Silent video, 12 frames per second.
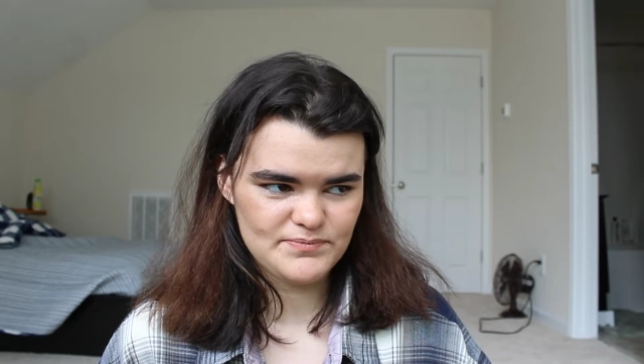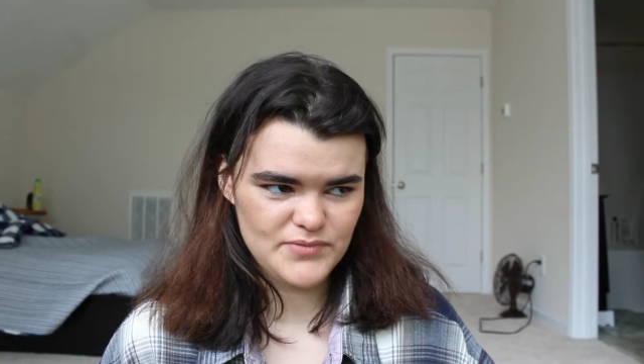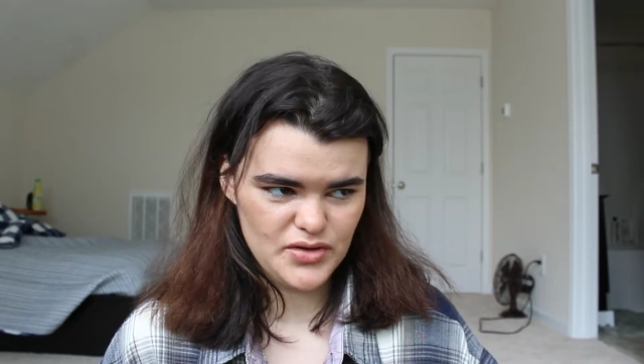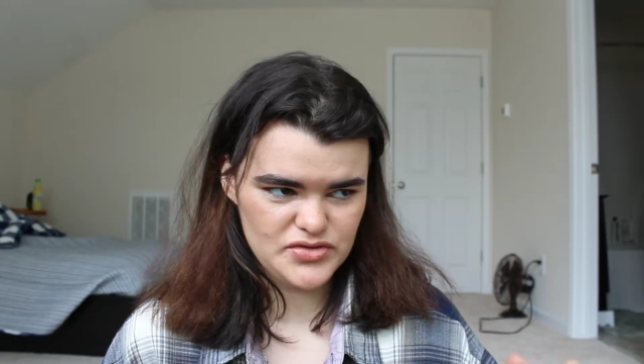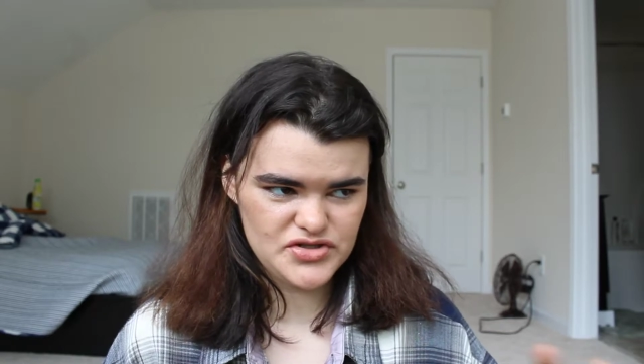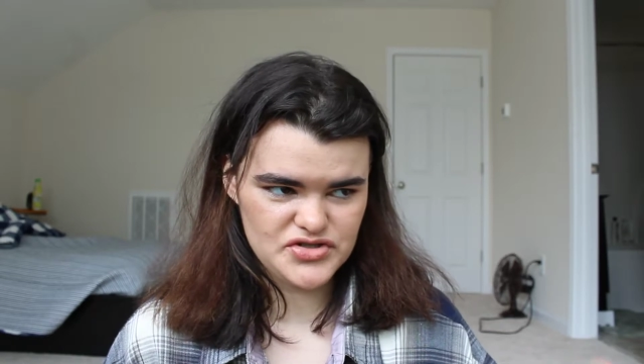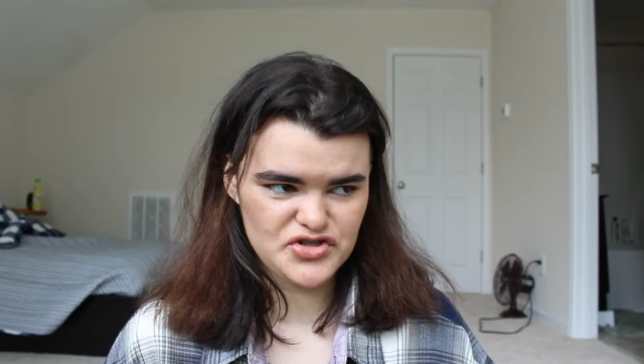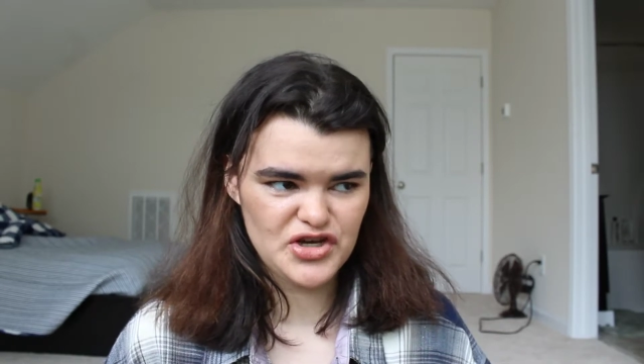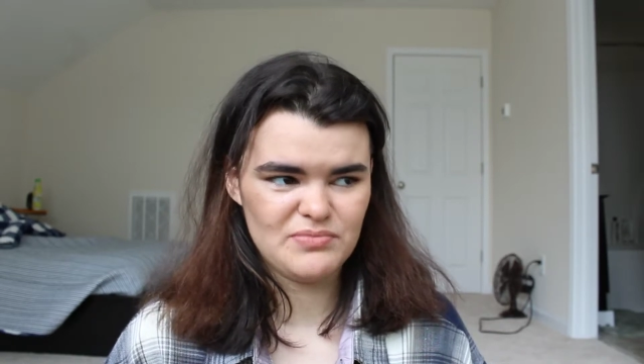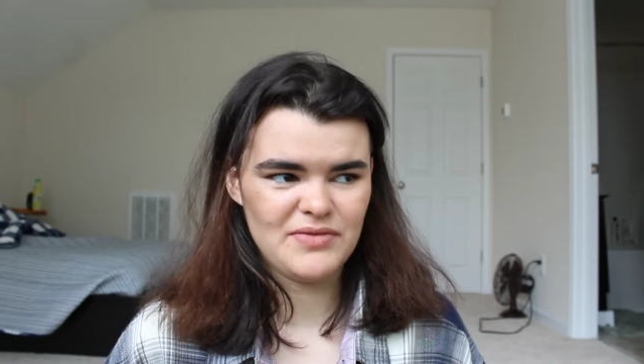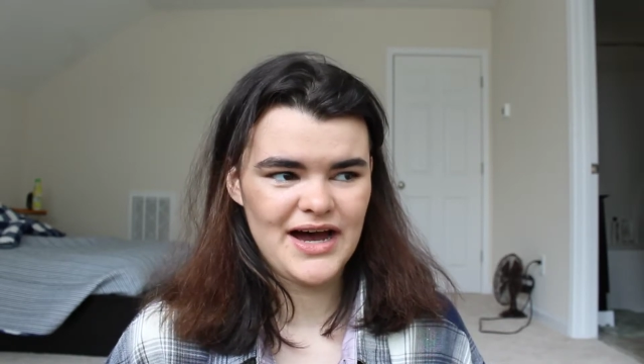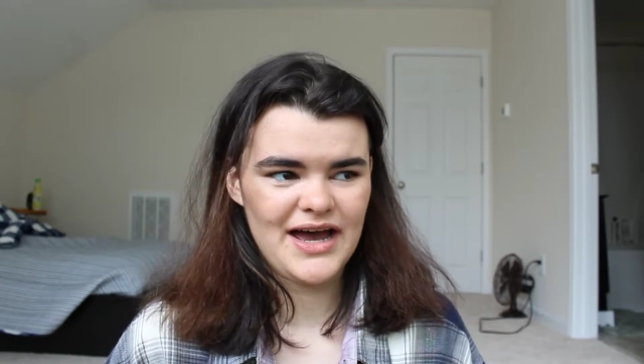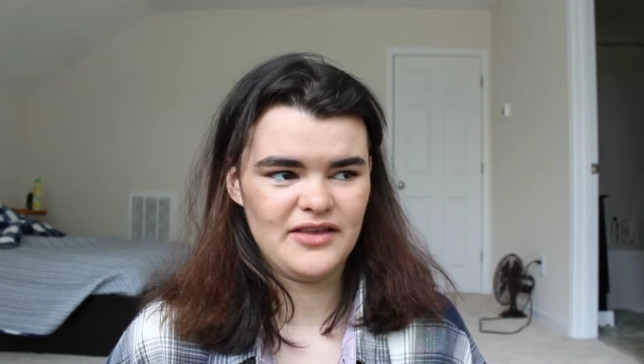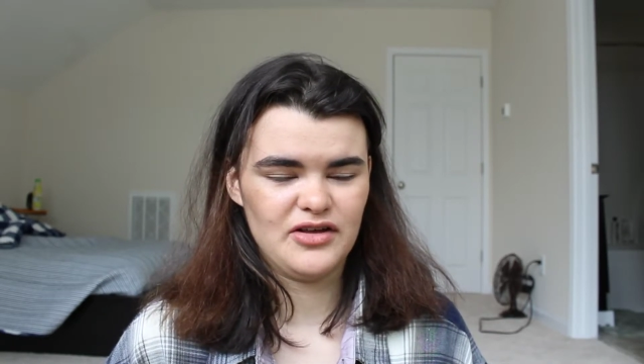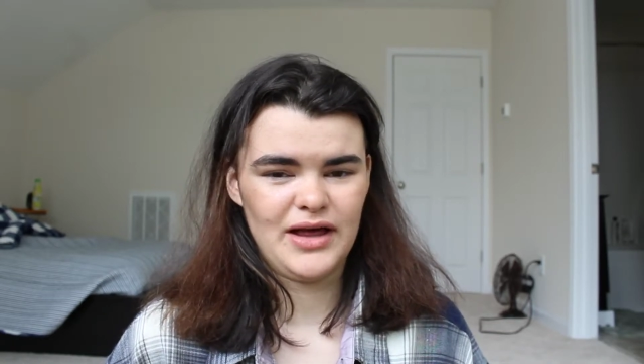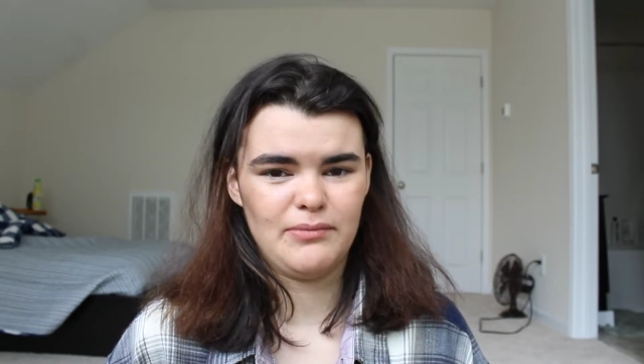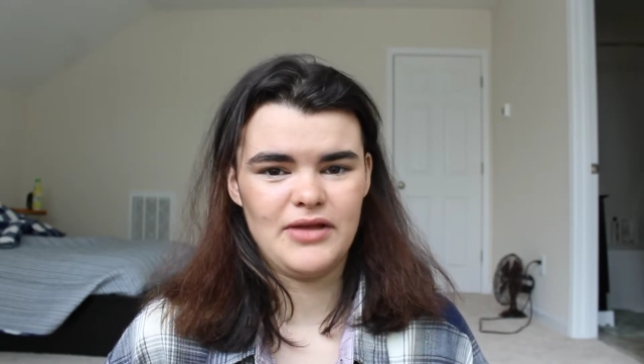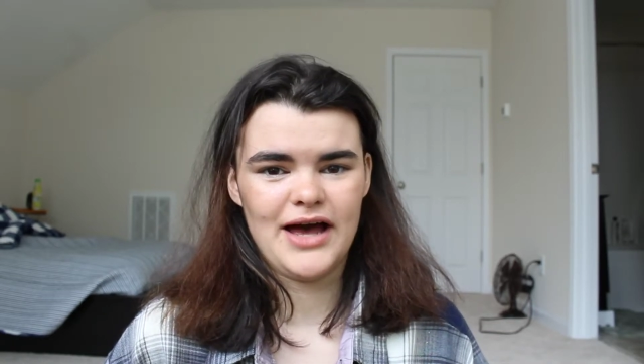posters you can buy? They're
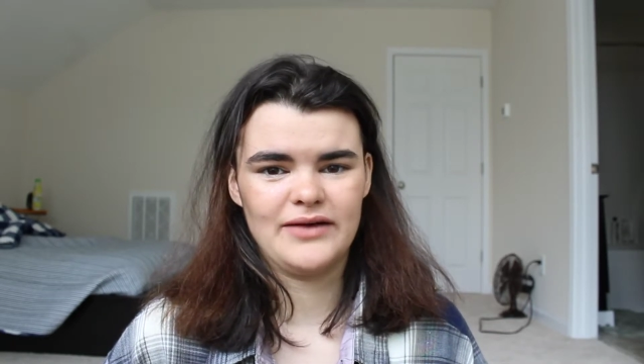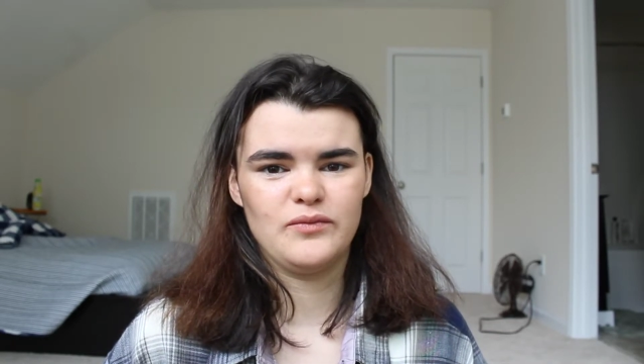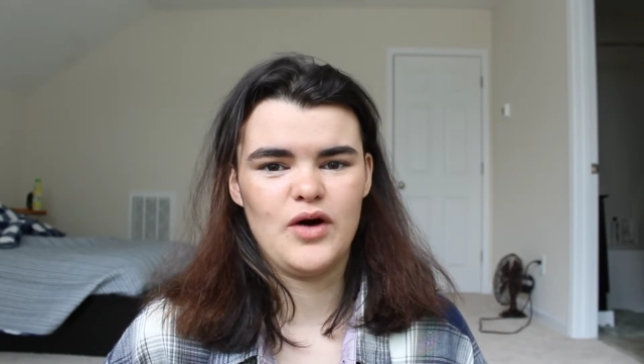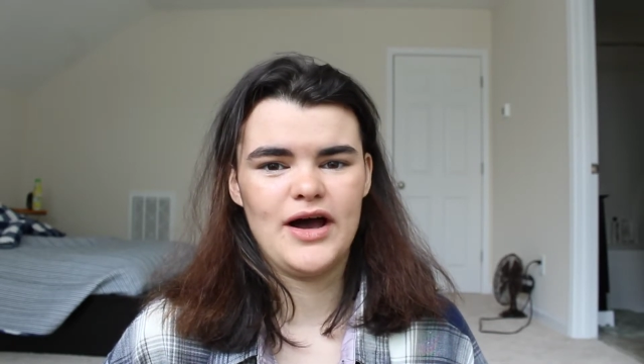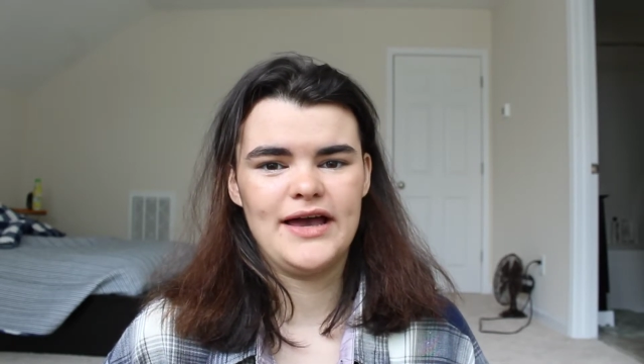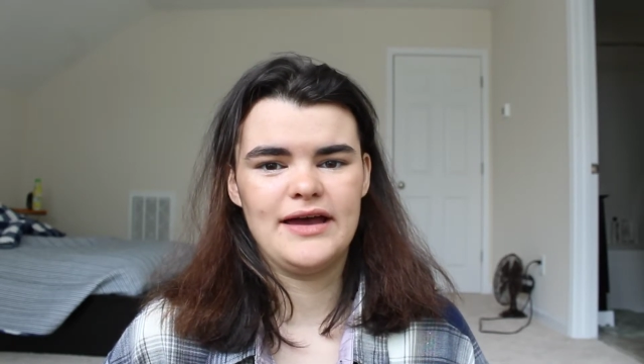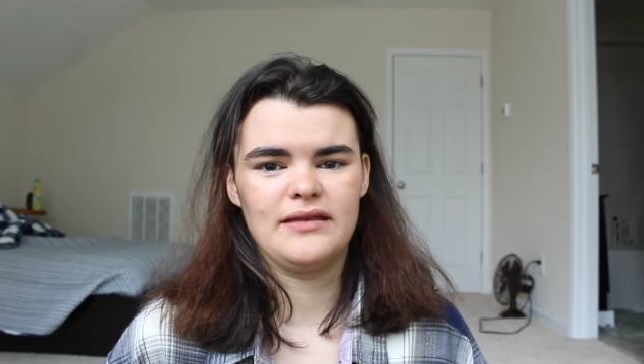like black and white,